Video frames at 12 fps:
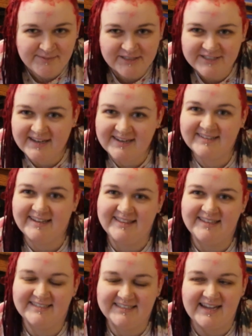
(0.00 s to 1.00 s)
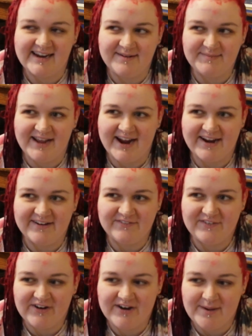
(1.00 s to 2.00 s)
I'm just gonna let this sit on my hair
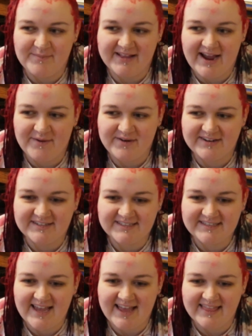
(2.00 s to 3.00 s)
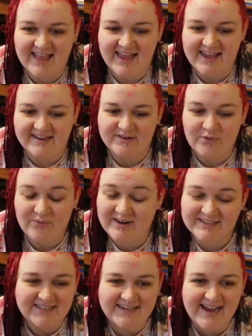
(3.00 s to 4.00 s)
for a couple hours and then
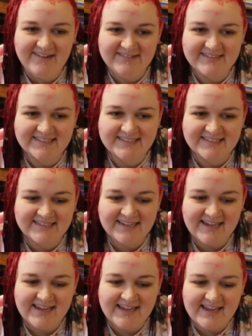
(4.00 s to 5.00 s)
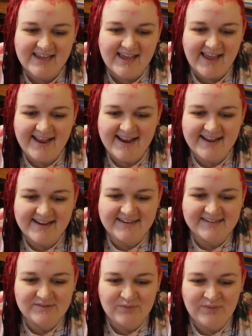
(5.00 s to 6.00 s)
rinse it out.
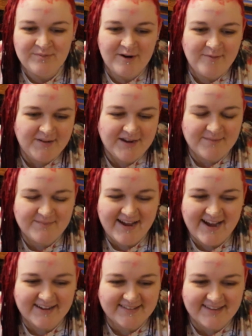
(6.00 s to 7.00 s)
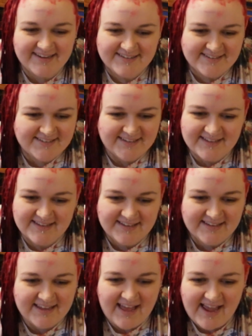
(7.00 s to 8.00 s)
And we'll probably come back like,
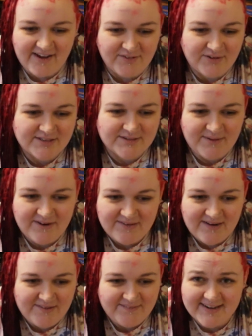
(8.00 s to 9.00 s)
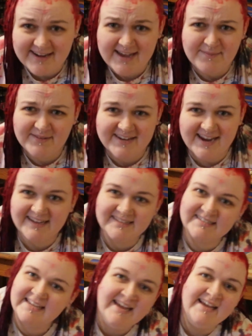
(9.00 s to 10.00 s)
I don't know, tomorrow in a couple
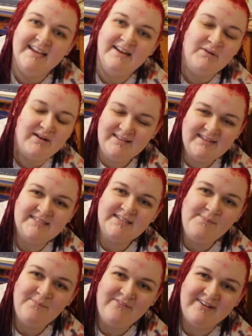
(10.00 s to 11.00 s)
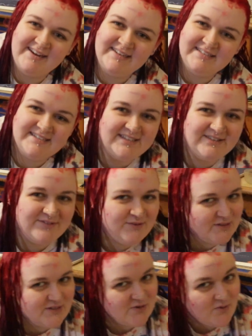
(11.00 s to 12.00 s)
days at some point to
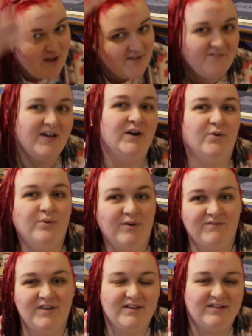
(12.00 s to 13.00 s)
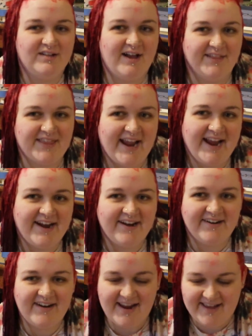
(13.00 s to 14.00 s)
do a final reveal on the
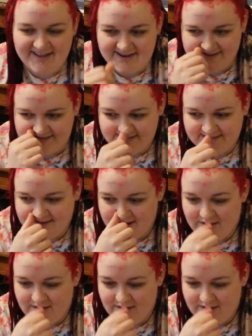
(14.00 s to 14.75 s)
hair and